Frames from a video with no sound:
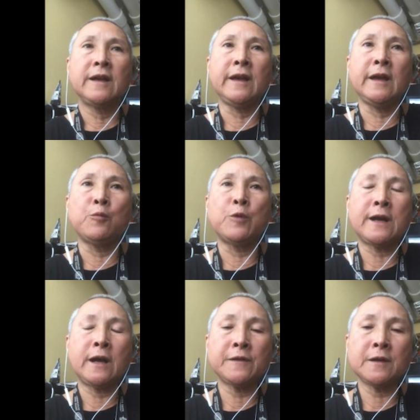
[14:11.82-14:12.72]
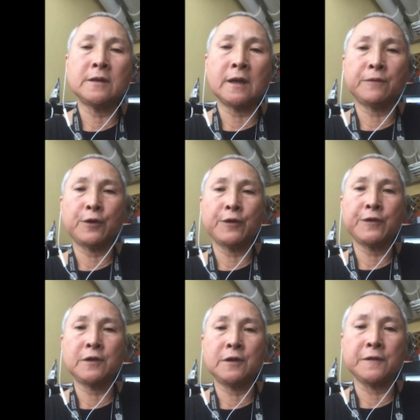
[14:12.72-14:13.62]
And when I say
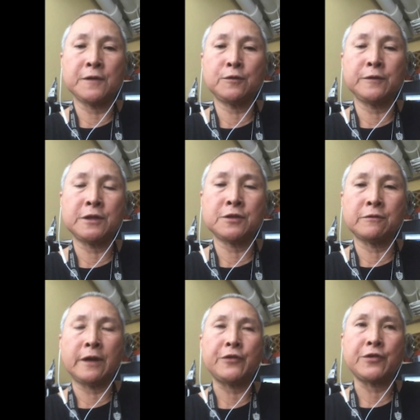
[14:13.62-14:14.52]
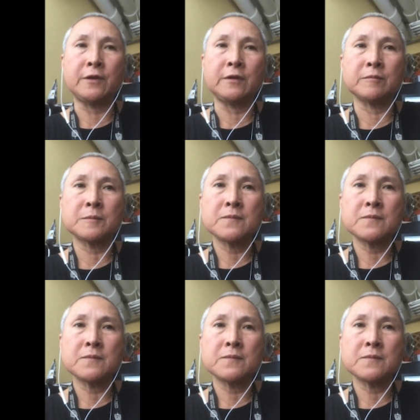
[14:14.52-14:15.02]
diversity in school integration,